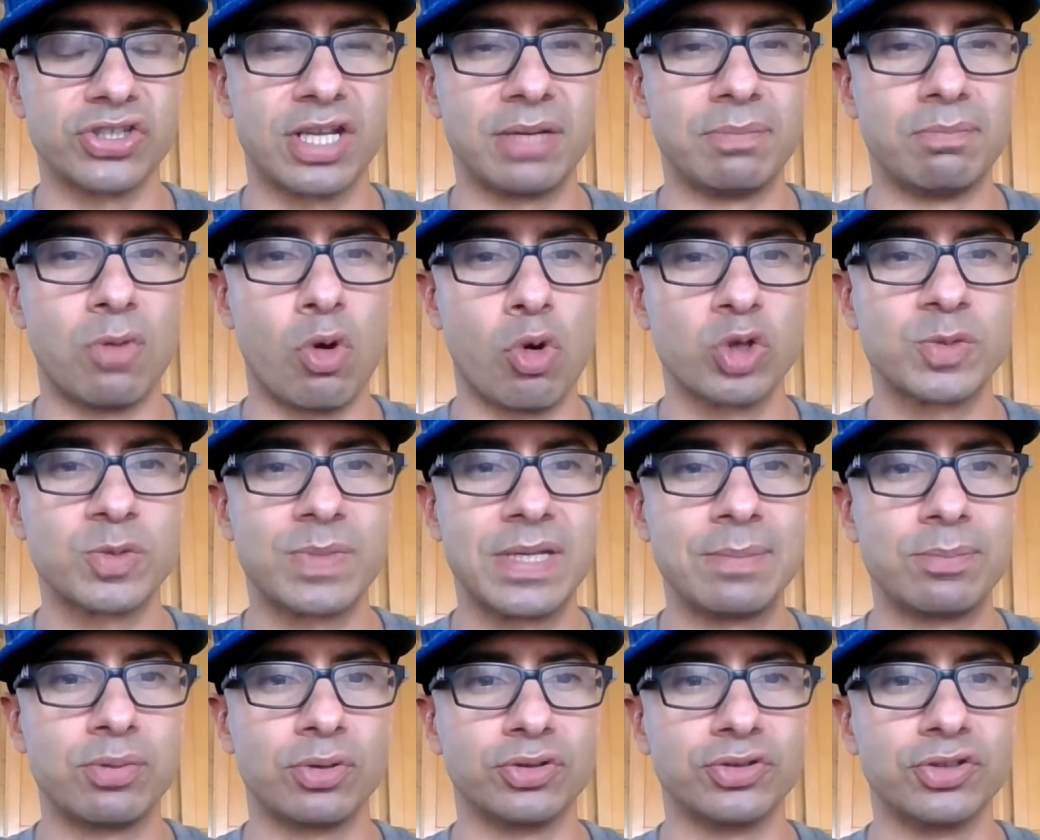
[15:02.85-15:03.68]
than most
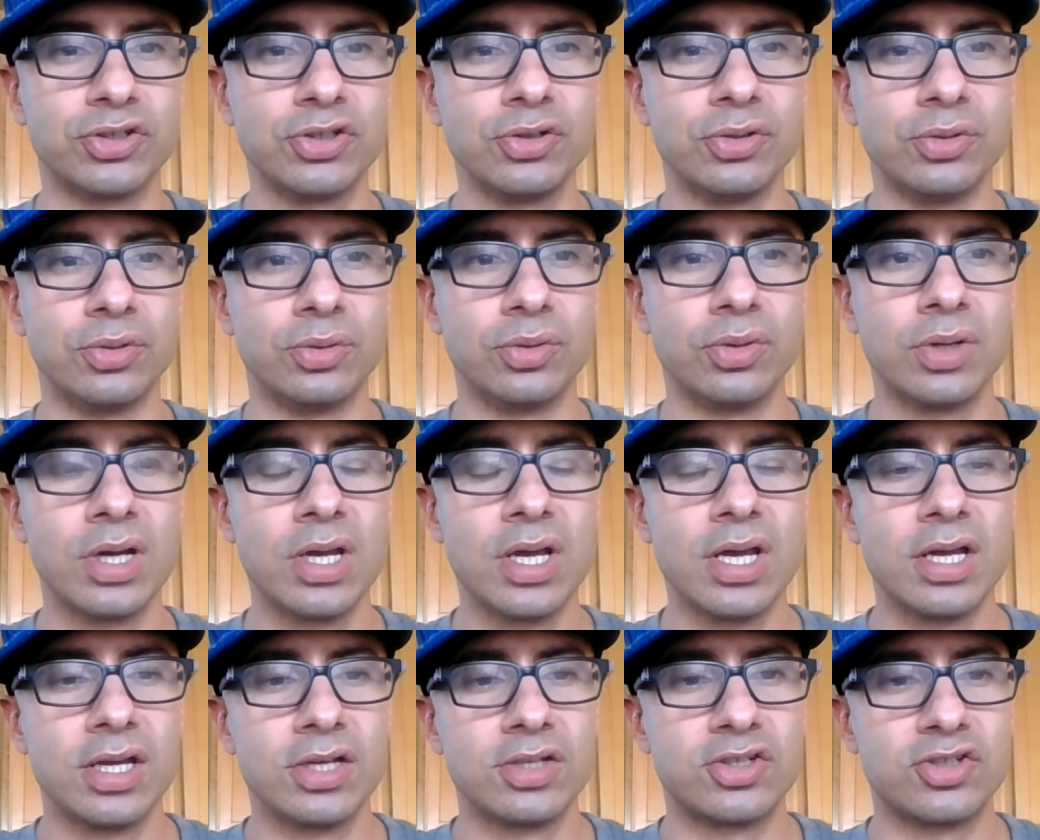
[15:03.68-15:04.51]
people do
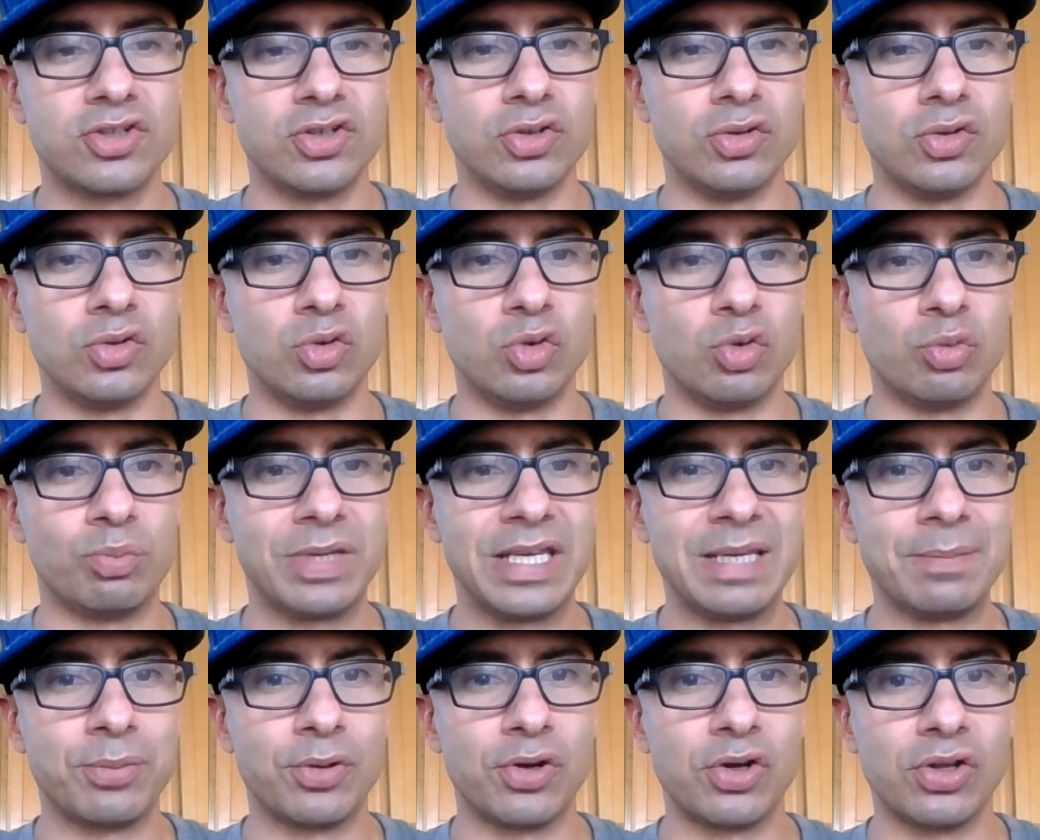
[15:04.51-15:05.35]
to
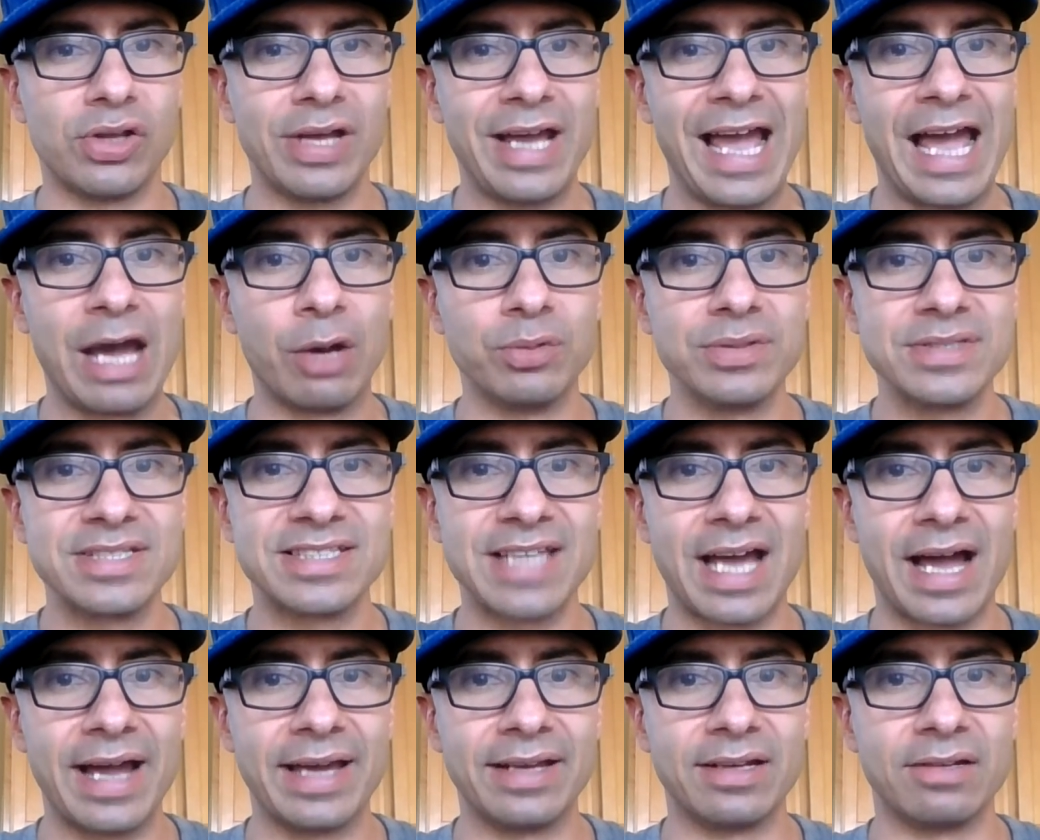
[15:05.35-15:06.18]
people
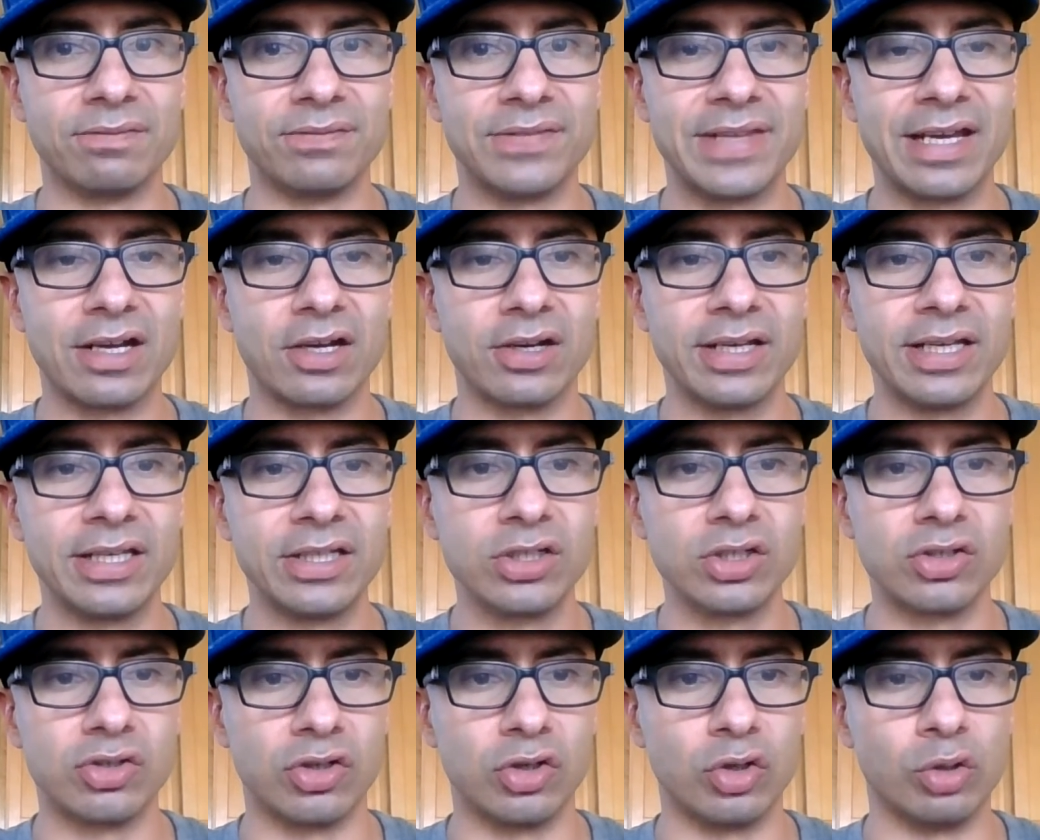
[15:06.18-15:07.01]
outside of their
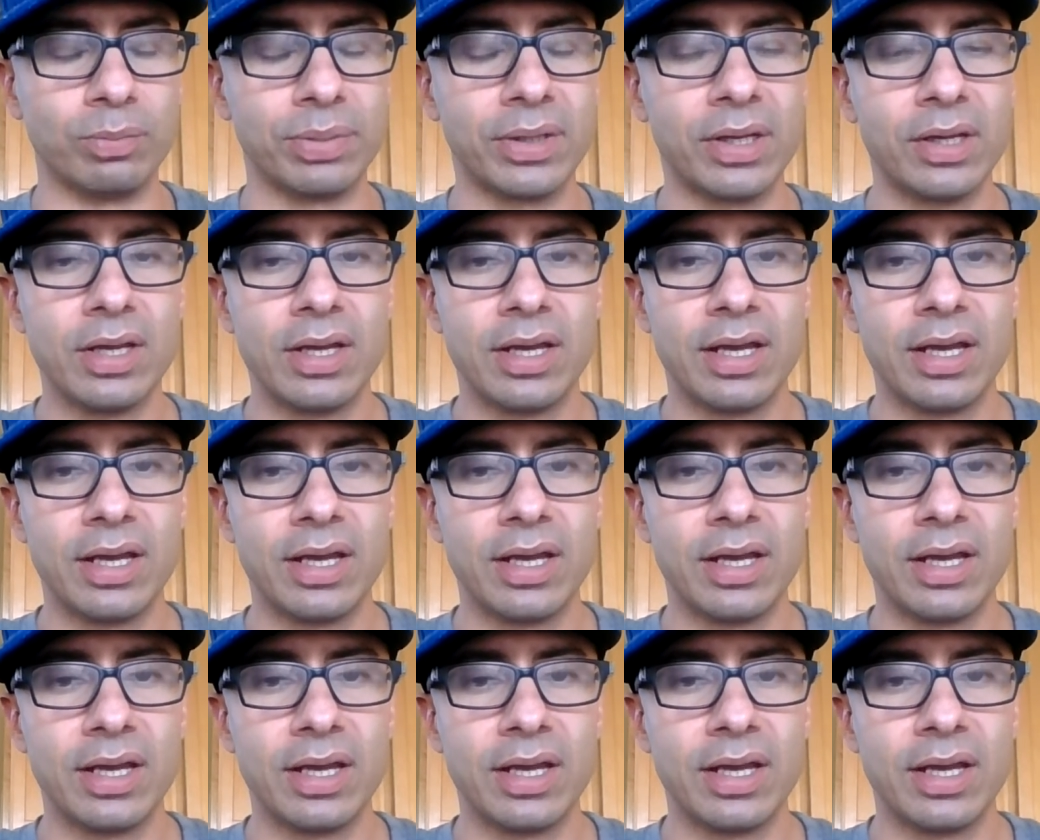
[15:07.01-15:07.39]
in group.